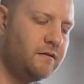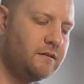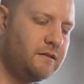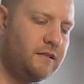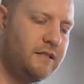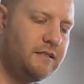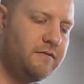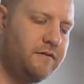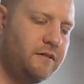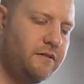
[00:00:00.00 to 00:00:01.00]
So that's a
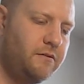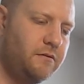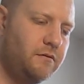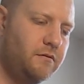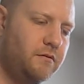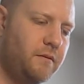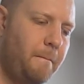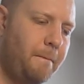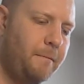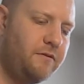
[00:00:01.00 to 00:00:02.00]
very cool
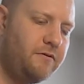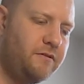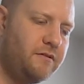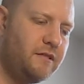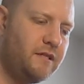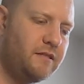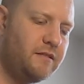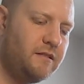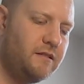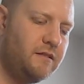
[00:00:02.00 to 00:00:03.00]
mantra. So that's
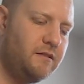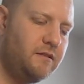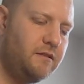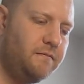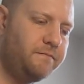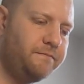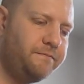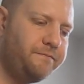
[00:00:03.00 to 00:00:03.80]
done.